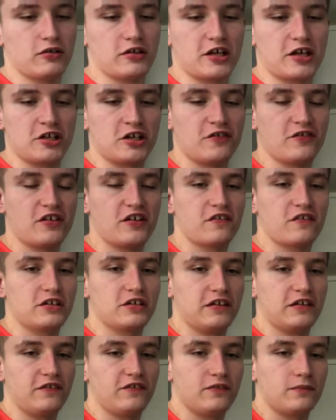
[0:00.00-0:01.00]
I don't think it's
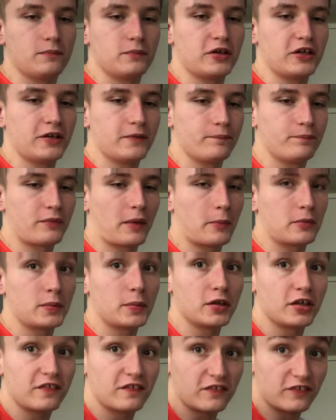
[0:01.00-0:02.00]
done anything, but I'm gonna
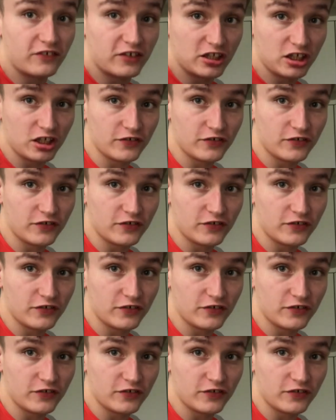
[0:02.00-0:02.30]
put this thing in the